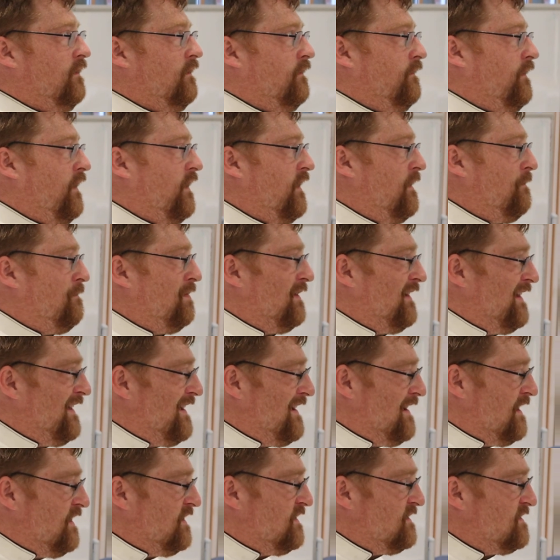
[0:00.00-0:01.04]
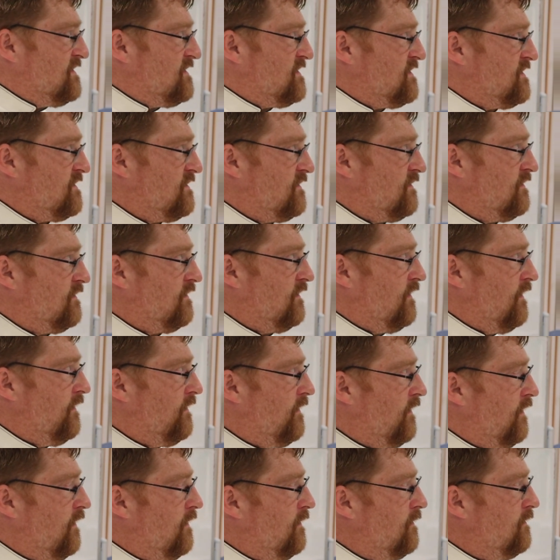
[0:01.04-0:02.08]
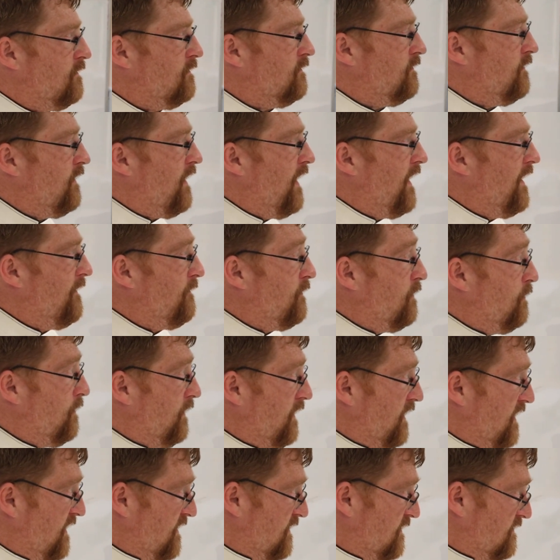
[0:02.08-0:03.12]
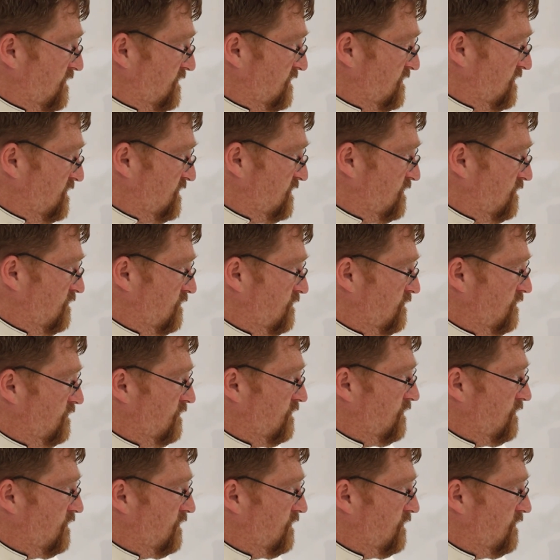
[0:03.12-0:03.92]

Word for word: very pleased, although not everyone is,